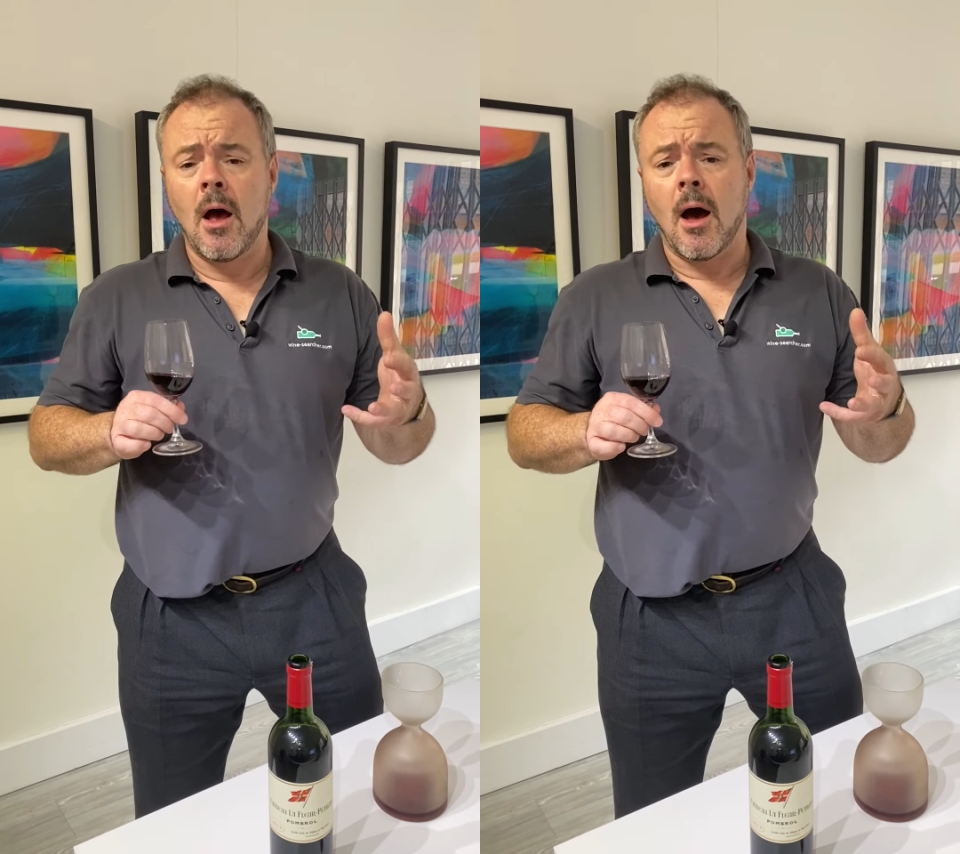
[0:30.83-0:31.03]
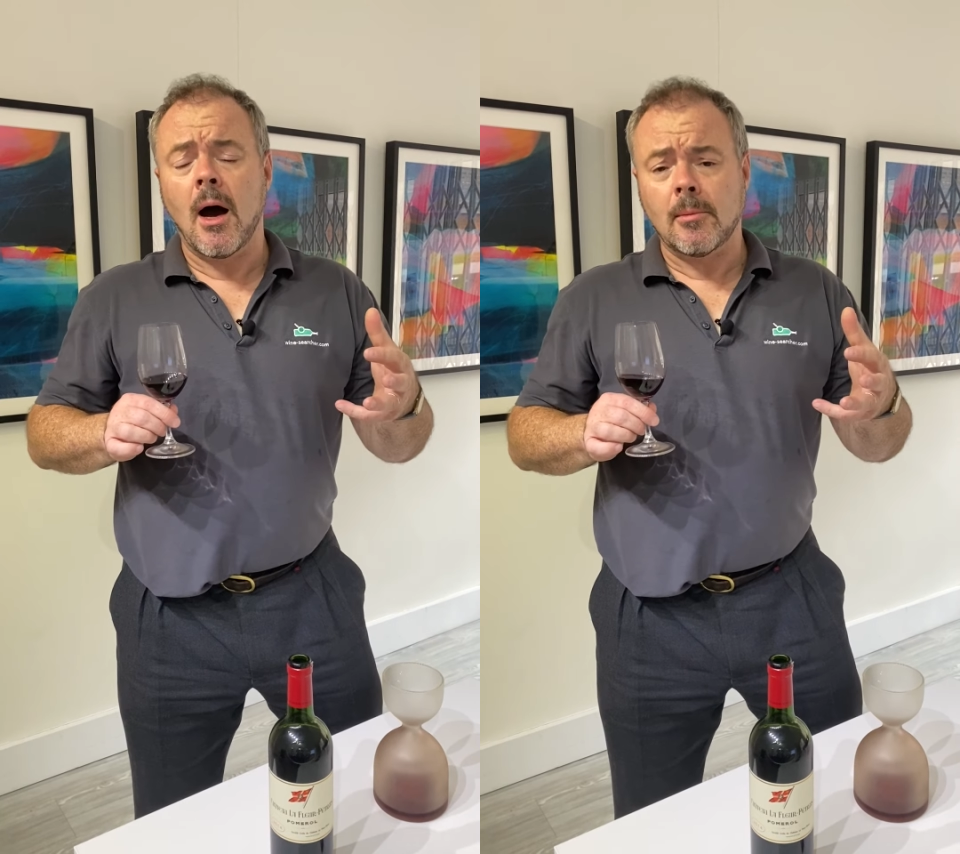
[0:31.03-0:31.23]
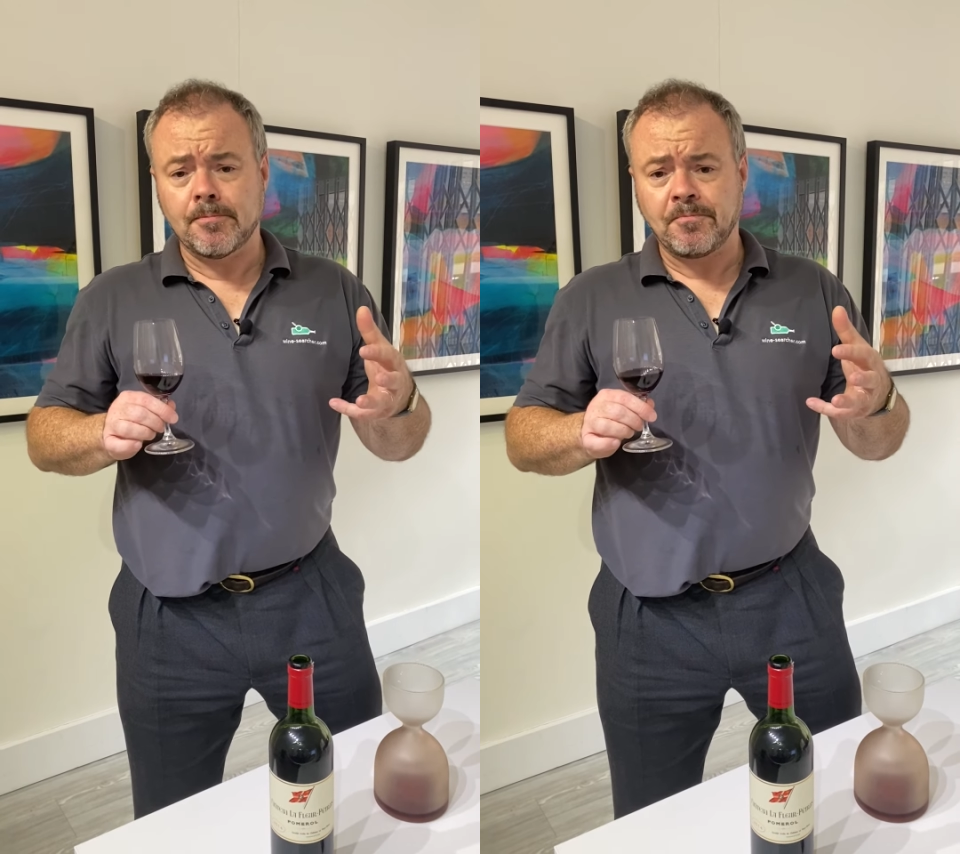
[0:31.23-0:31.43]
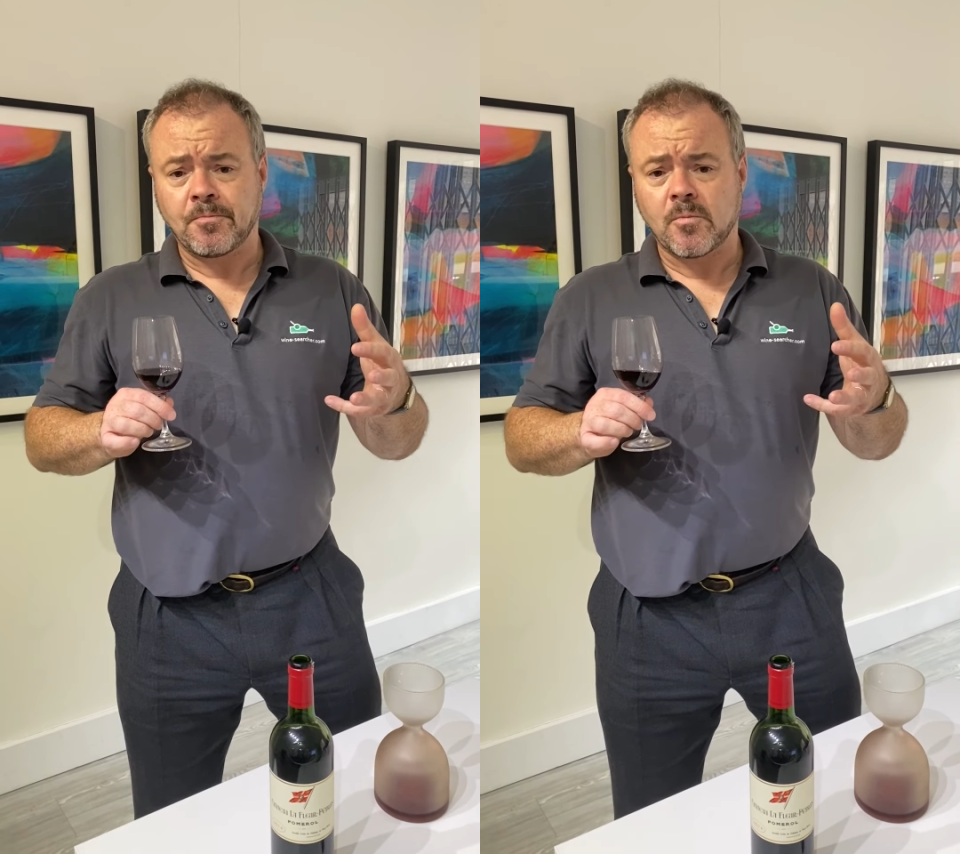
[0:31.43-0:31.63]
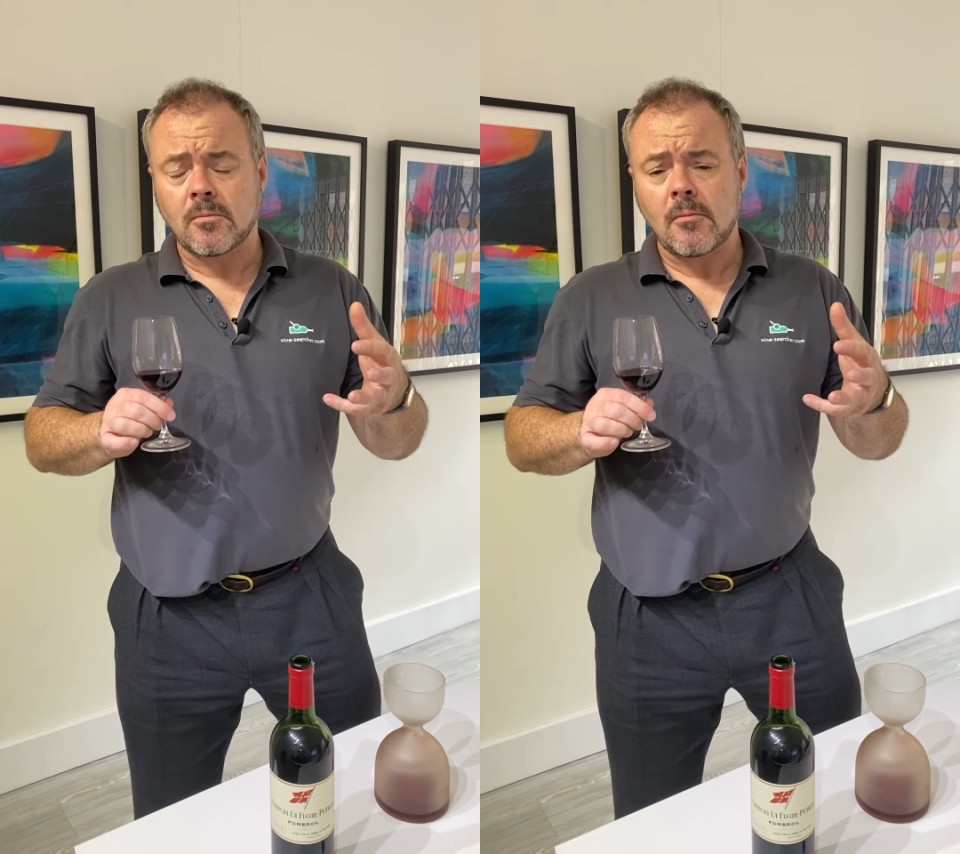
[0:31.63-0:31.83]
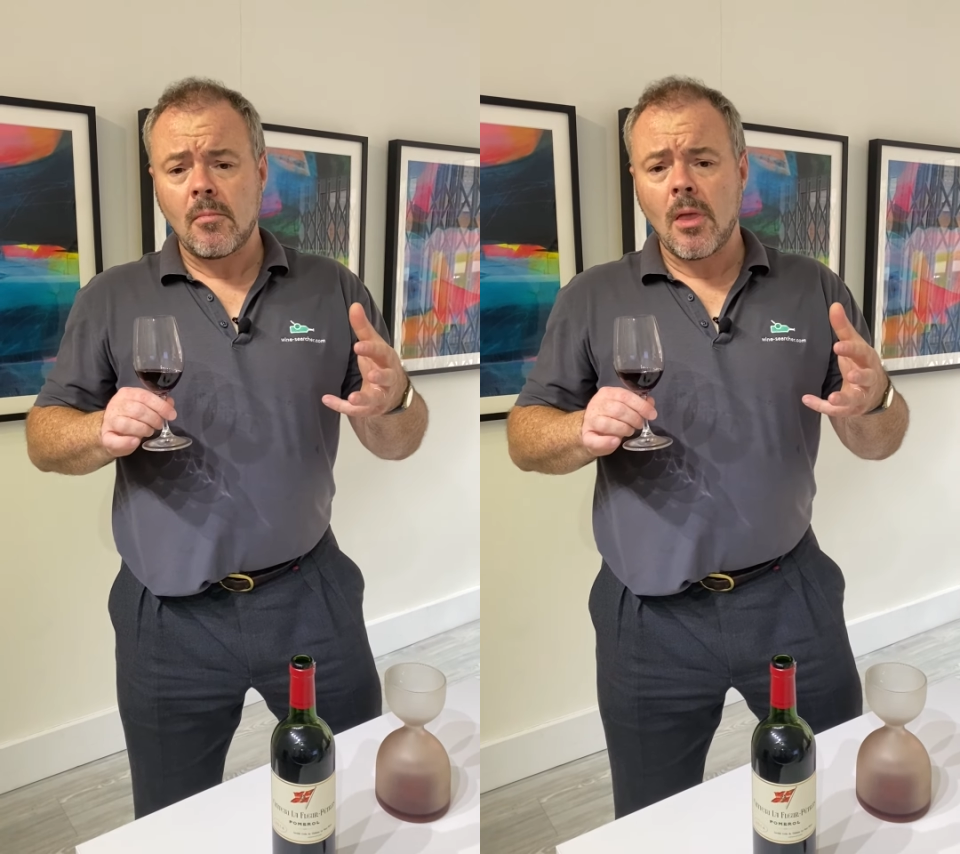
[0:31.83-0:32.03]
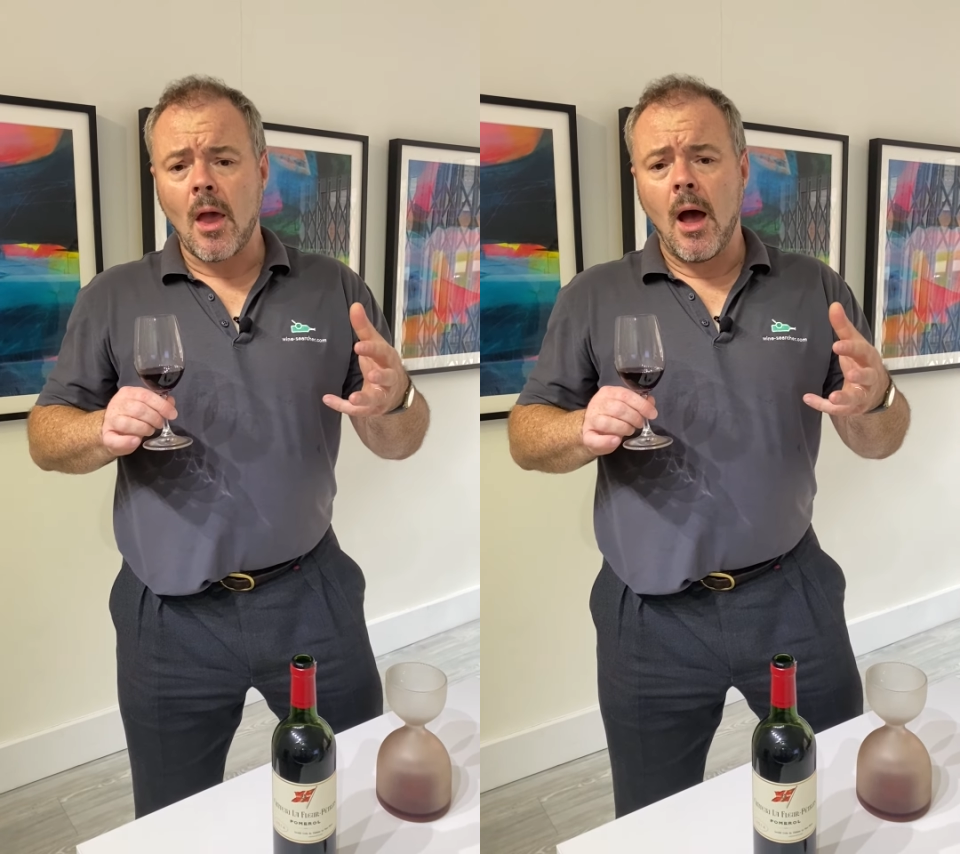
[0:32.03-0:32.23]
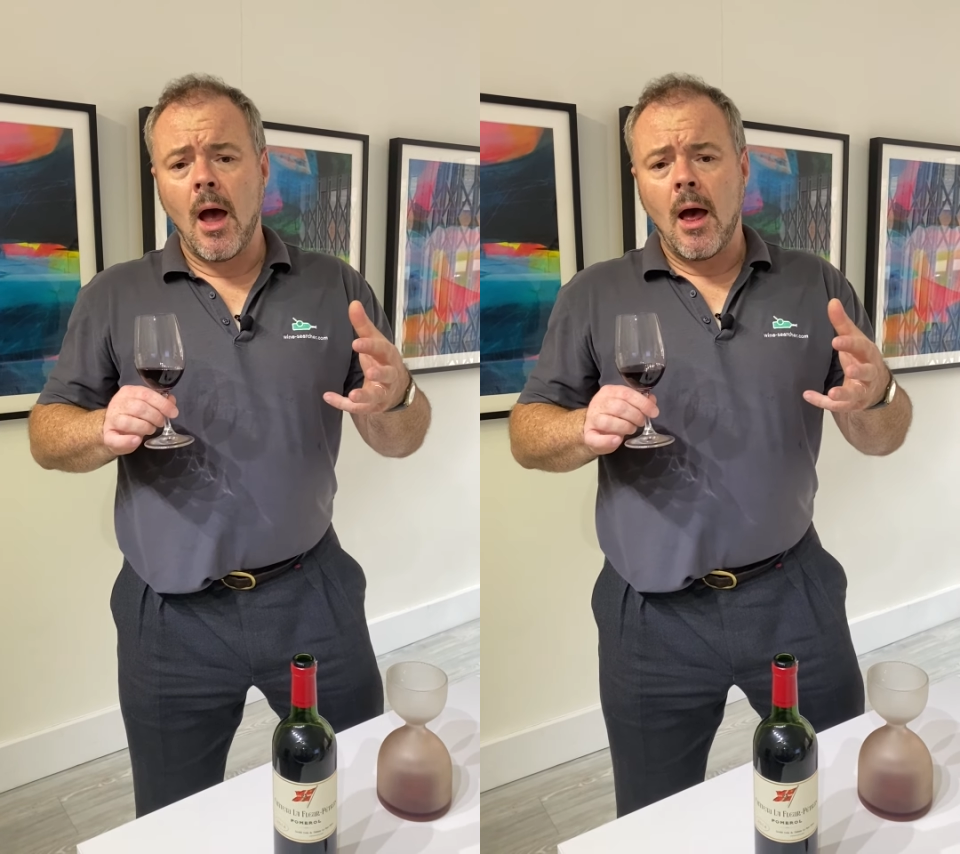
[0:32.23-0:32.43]
Um,
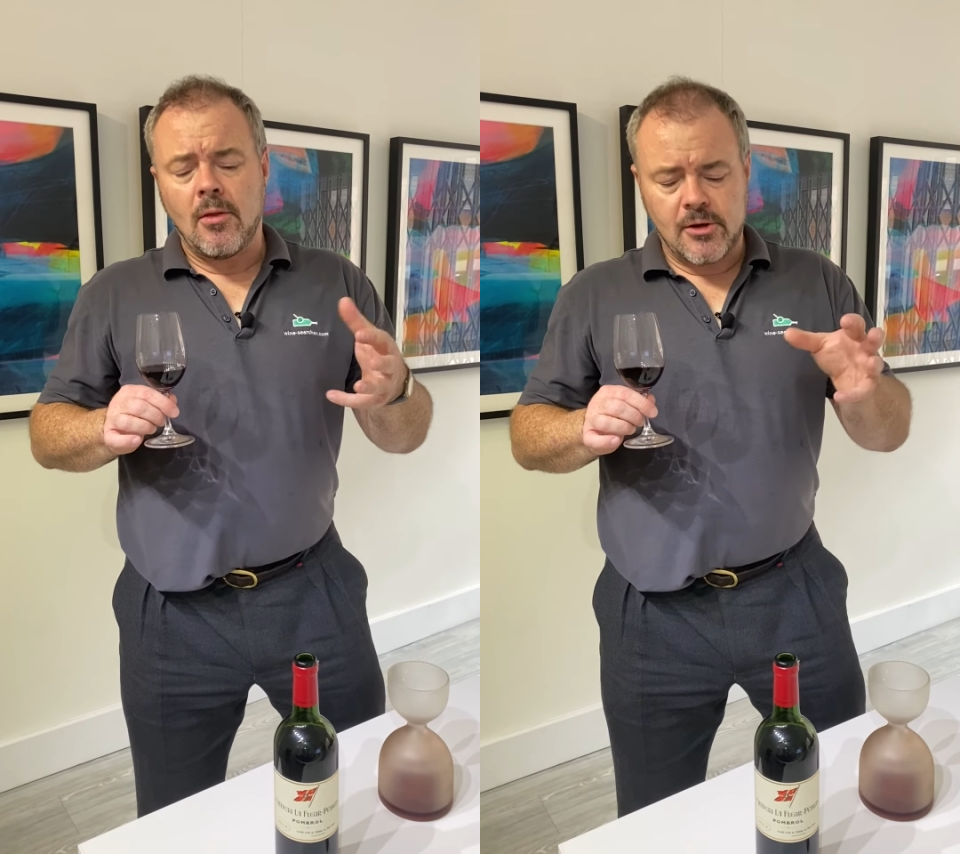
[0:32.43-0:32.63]
the